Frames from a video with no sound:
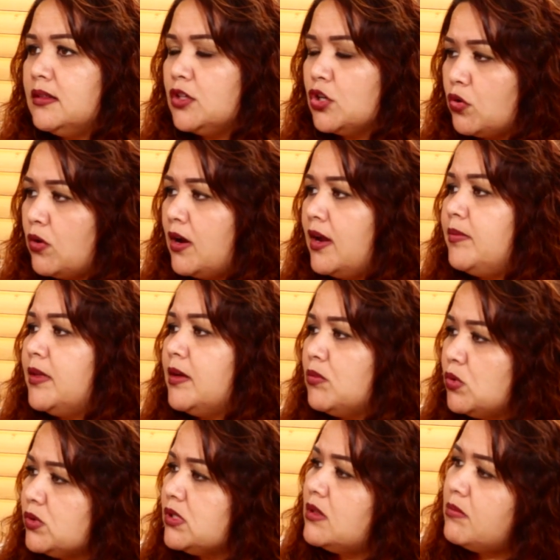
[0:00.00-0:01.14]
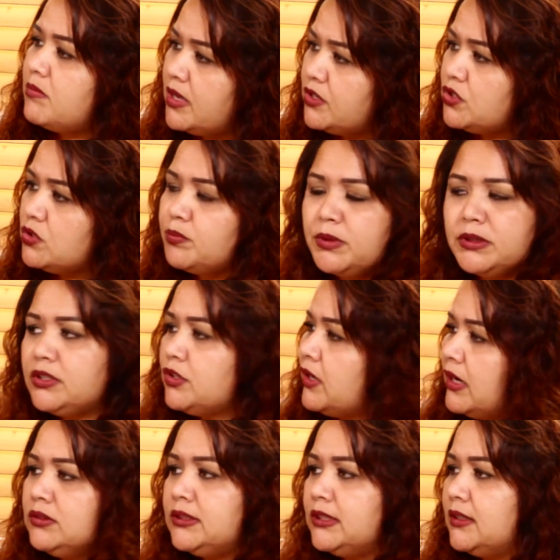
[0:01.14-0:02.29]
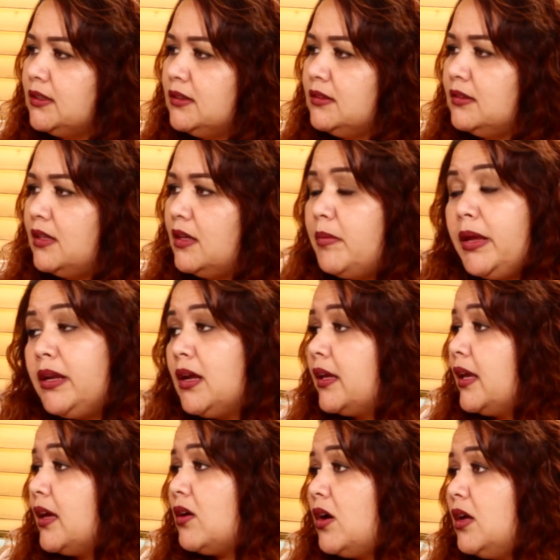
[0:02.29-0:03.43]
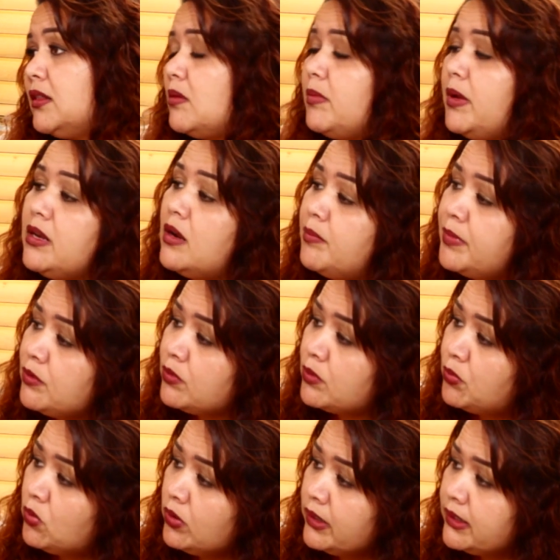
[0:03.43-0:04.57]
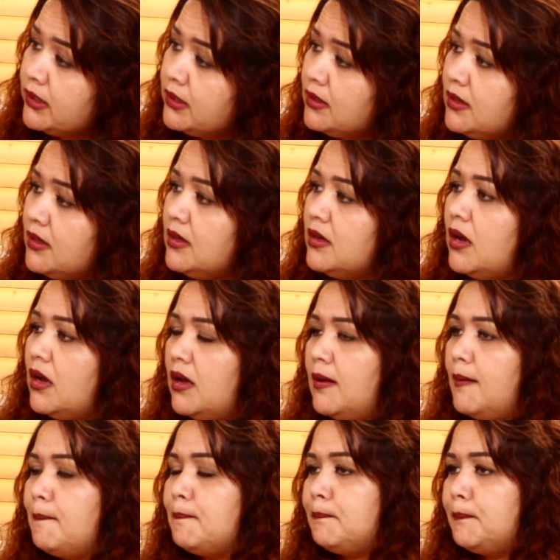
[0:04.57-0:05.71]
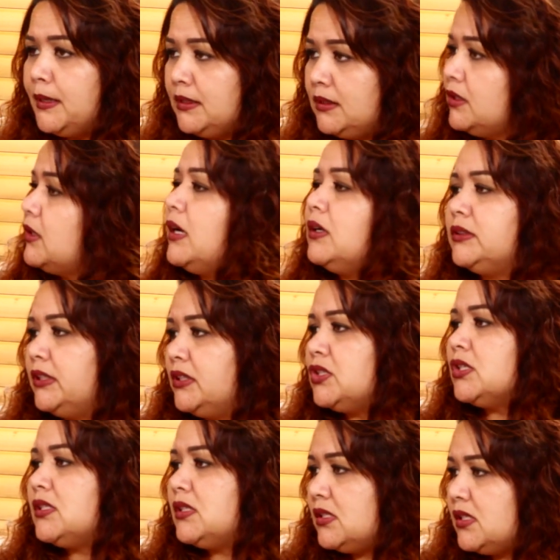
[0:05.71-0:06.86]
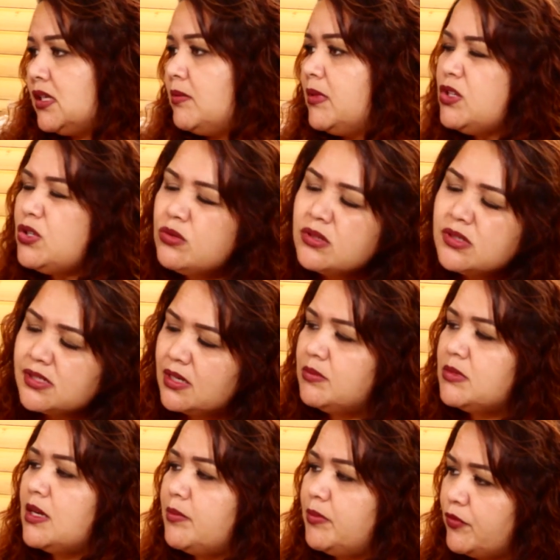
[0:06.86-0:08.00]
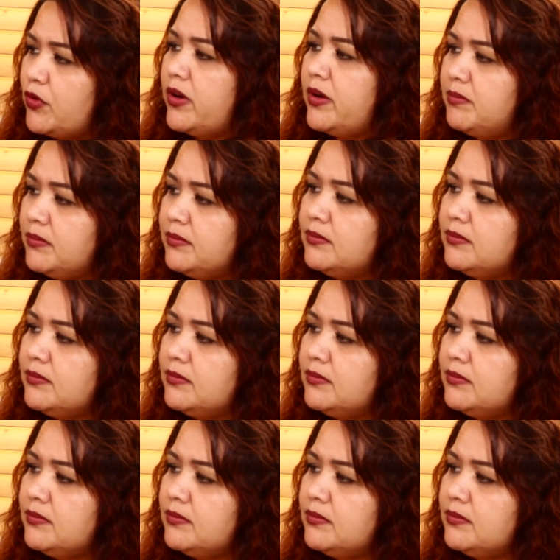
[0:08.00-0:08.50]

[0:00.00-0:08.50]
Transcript: the crime that most of the men do, but they're out there. They may mm. not get caught. They may not be reported. Um, but they're out there just the same. They do the same type of crime.